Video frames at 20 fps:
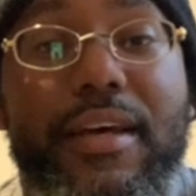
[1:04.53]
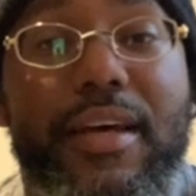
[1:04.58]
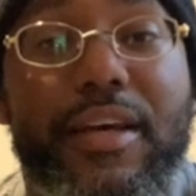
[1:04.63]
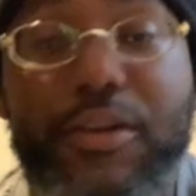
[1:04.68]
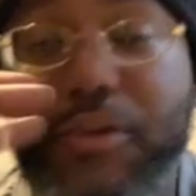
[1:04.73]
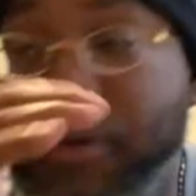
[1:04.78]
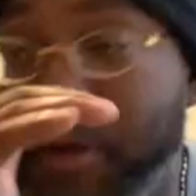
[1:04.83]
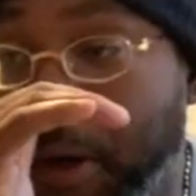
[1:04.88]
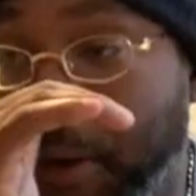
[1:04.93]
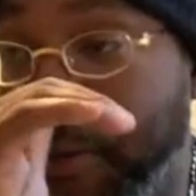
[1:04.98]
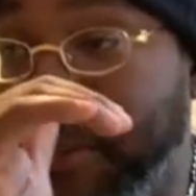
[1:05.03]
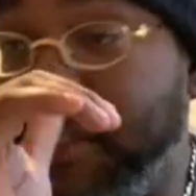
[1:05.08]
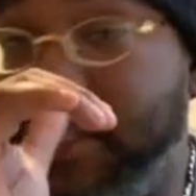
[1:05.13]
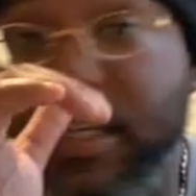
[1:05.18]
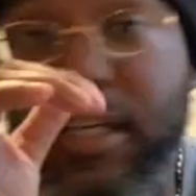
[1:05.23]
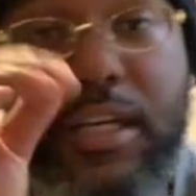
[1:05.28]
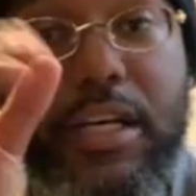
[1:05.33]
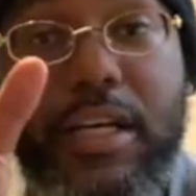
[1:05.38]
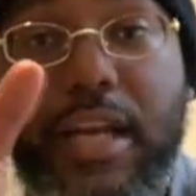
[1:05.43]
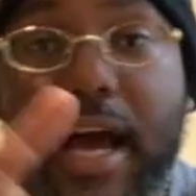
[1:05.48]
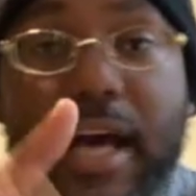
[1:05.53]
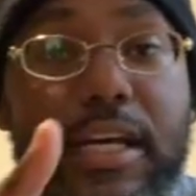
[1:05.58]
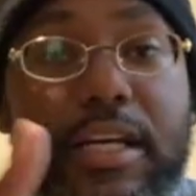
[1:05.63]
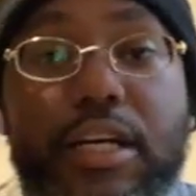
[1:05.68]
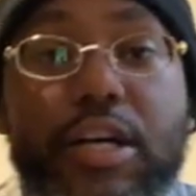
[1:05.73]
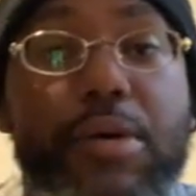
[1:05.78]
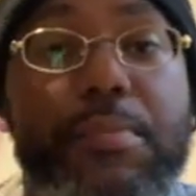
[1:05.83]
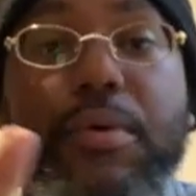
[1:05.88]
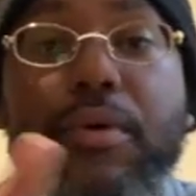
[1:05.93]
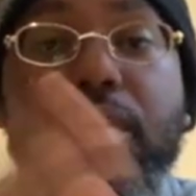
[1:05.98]
It's good. I can
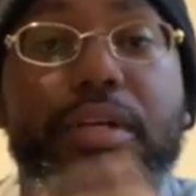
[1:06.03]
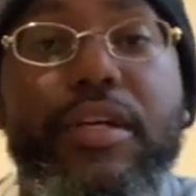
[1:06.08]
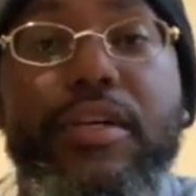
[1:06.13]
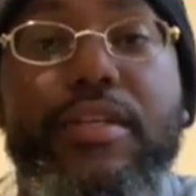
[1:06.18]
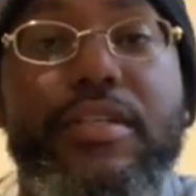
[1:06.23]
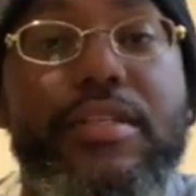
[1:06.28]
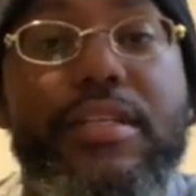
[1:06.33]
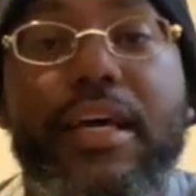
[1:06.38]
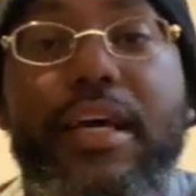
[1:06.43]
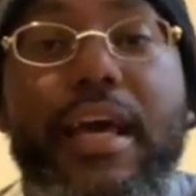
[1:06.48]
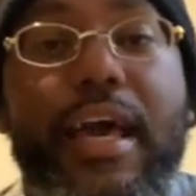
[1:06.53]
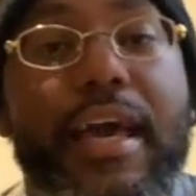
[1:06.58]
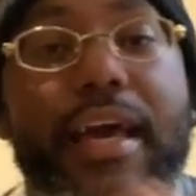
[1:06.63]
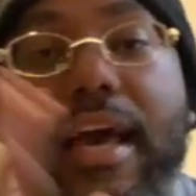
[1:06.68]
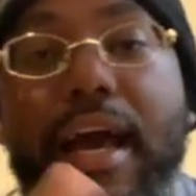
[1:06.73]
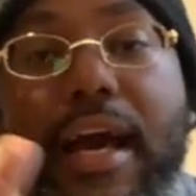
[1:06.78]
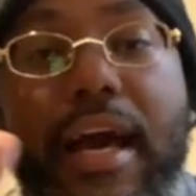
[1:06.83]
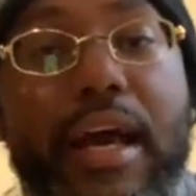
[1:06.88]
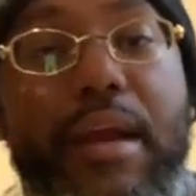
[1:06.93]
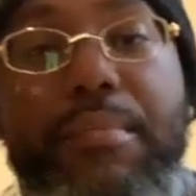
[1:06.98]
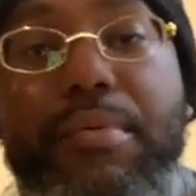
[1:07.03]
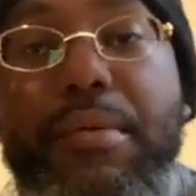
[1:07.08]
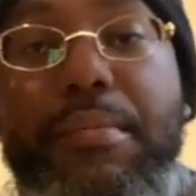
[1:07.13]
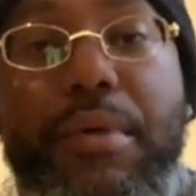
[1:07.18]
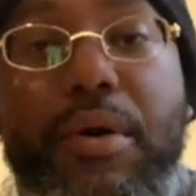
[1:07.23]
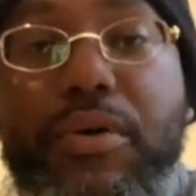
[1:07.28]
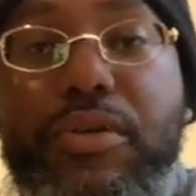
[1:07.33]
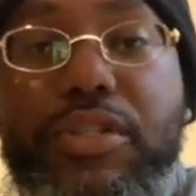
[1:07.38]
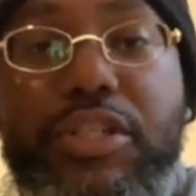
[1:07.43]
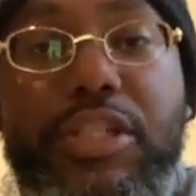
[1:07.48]
come on here and say, hey, I got a
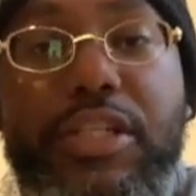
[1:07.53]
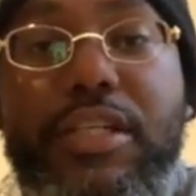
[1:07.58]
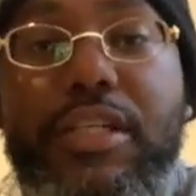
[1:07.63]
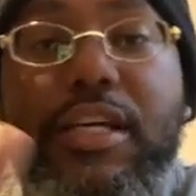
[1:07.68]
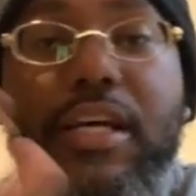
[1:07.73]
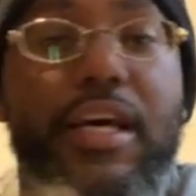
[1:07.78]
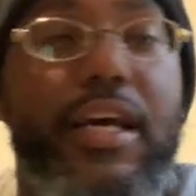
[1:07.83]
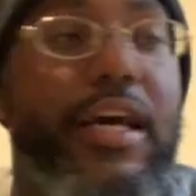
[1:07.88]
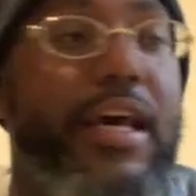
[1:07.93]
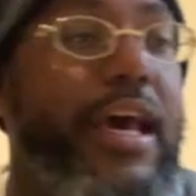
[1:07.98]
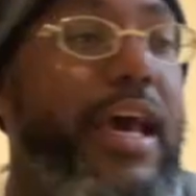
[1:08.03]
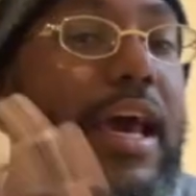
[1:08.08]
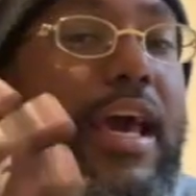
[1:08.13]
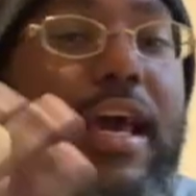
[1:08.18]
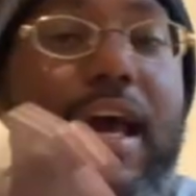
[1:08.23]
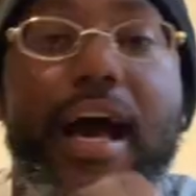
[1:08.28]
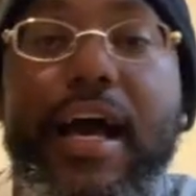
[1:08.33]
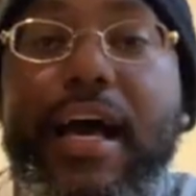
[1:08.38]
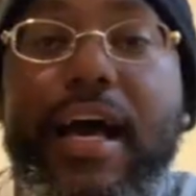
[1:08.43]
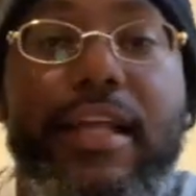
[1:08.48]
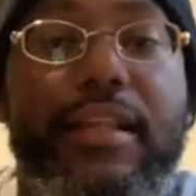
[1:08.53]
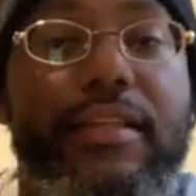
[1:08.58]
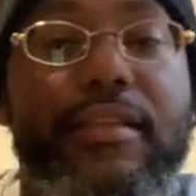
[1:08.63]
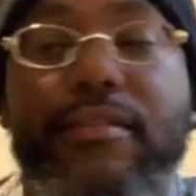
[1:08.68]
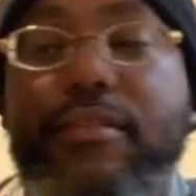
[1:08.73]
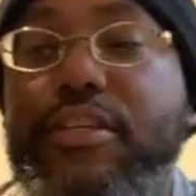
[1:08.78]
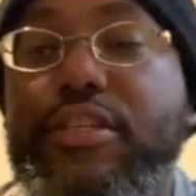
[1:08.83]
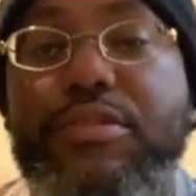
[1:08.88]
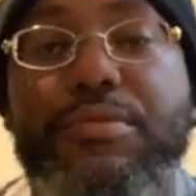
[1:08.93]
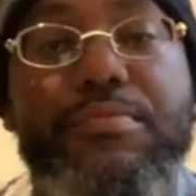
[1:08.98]
promotion. Hey, I got
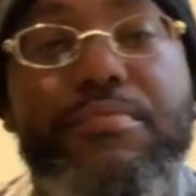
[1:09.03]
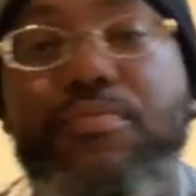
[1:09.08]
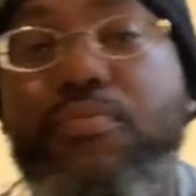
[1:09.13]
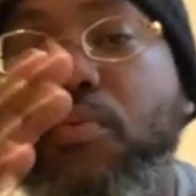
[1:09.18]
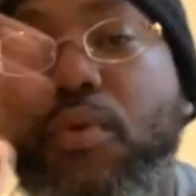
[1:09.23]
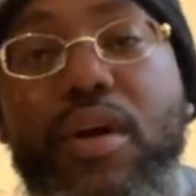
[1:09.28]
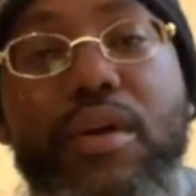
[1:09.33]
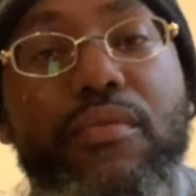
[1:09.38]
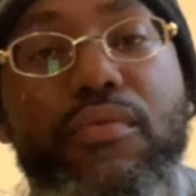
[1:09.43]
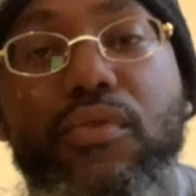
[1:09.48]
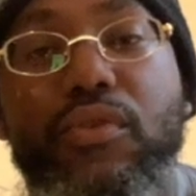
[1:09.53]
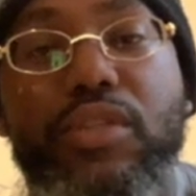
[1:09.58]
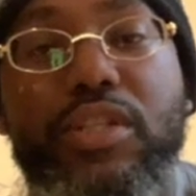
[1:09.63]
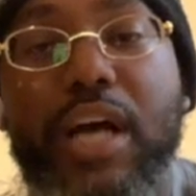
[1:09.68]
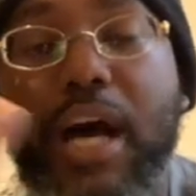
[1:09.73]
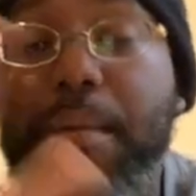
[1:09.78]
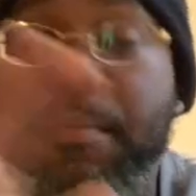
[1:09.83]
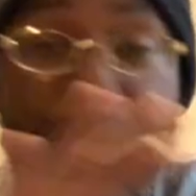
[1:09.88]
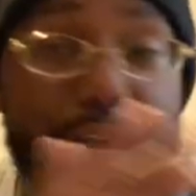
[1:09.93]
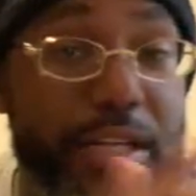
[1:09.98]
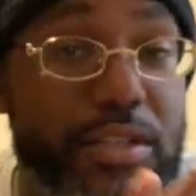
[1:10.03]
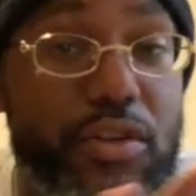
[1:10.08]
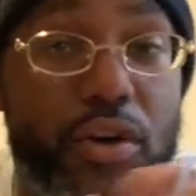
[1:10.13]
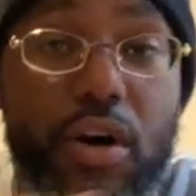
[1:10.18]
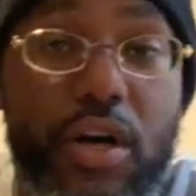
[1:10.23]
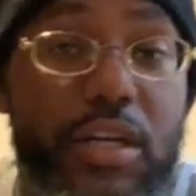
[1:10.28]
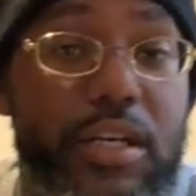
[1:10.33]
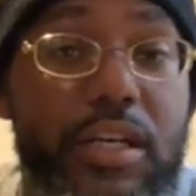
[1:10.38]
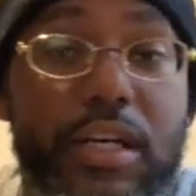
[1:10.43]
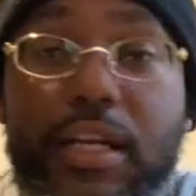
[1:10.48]
this wonderful job. That's
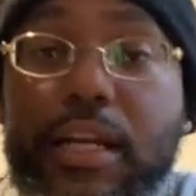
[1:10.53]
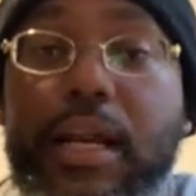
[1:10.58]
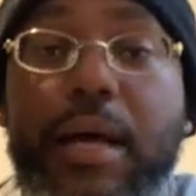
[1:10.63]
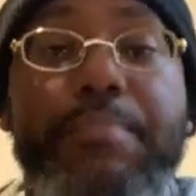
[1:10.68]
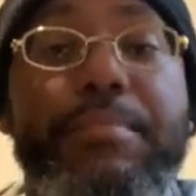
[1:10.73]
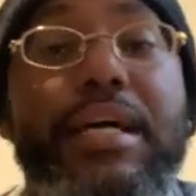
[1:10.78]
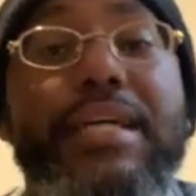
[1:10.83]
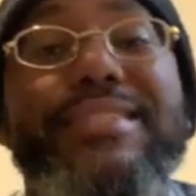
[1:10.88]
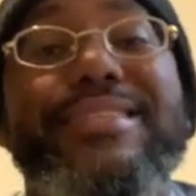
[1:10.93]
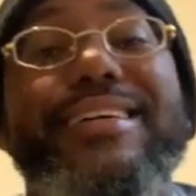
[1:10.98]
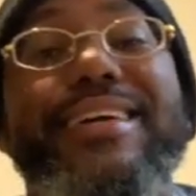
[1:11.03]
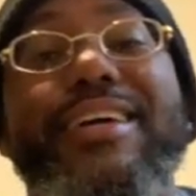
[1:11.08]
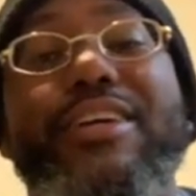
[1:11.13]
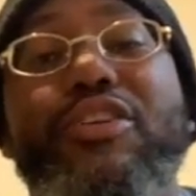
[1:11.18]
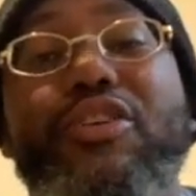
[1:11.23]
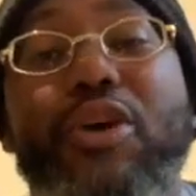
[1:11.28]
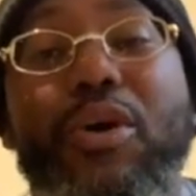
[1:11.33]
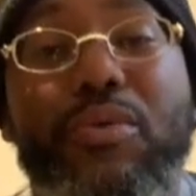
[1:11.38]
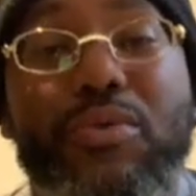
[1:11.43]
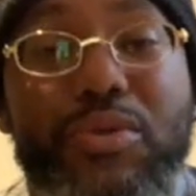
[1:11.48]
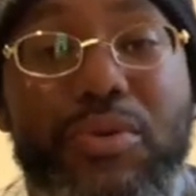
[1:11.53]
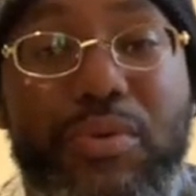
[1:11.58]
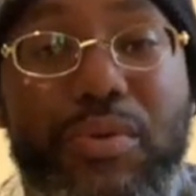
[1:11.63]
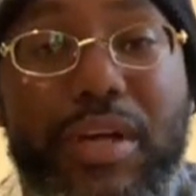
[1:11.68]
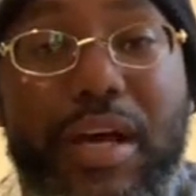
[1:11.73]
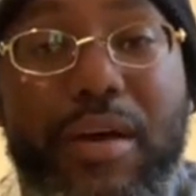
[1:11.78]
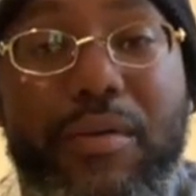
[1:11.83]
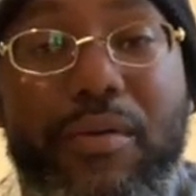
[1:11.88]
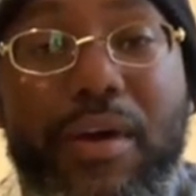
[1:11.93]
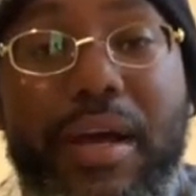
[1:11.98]
all good. And I'm not saying don't do
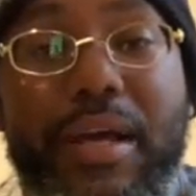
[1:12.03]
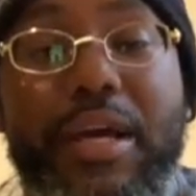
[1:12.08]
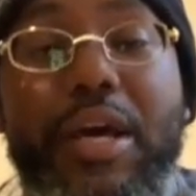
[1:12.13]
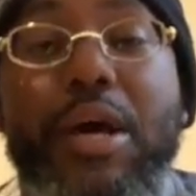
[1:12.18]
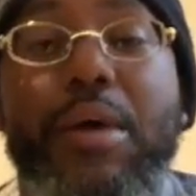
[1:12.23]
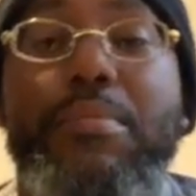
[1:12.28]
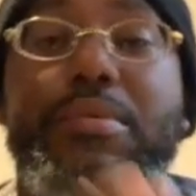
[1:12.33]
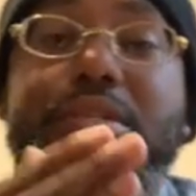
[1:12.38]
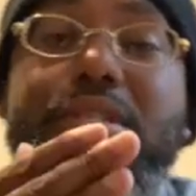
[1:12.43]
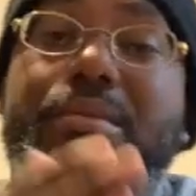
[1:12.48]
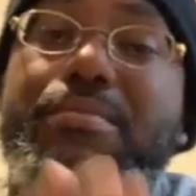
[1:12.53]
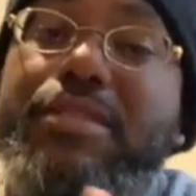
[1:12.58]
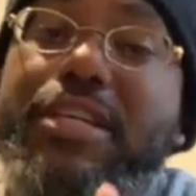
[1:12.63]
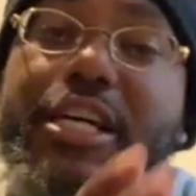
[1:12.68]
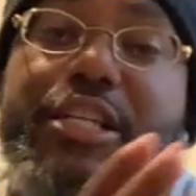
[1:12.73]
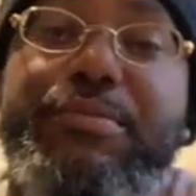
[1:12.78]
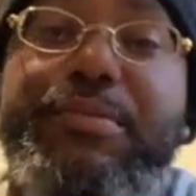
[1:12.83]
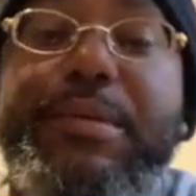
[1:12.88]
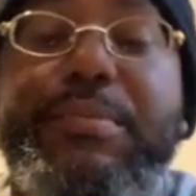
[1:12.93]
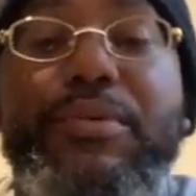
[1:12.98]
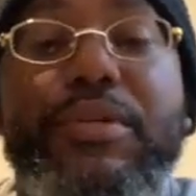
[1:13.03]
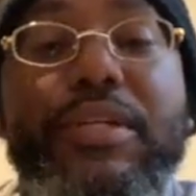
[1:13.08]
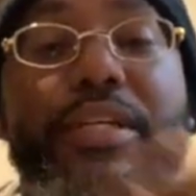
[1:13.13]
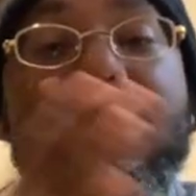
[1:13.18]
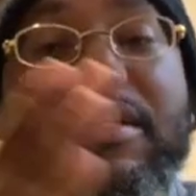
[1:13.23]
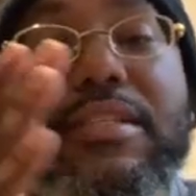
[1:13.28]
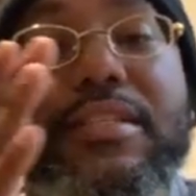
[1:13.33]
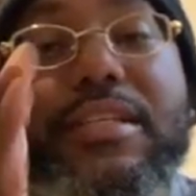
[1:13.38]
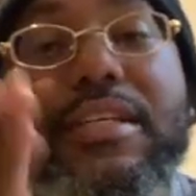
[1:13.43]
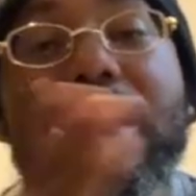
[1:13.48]
that, right? But sometimes people need
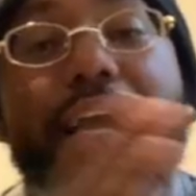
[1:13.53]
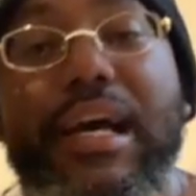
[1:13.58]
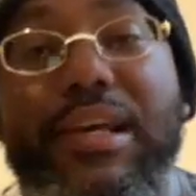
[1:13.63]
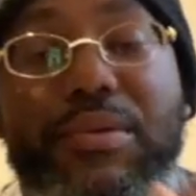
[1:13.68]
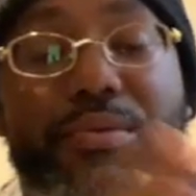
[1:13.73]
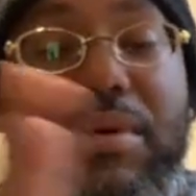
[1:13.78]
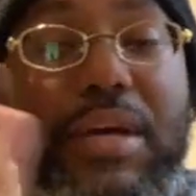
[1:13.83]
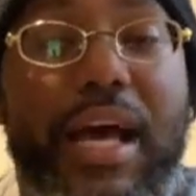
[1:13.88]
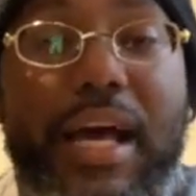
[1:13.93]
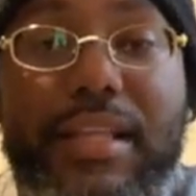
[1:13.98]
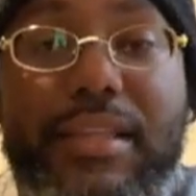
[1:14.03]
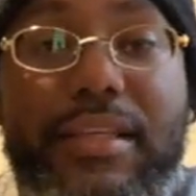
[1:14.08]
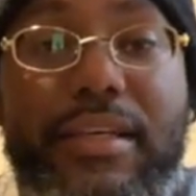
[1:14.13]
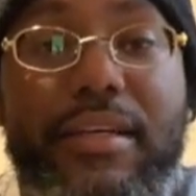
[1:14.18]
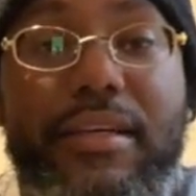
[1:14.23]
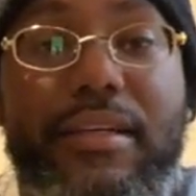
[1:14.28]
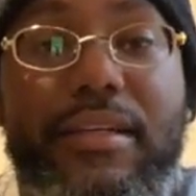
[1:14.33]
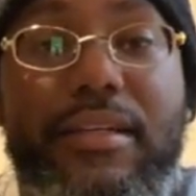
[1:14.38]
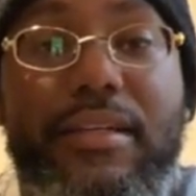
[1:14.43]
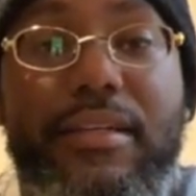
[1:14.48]
to see how you got there.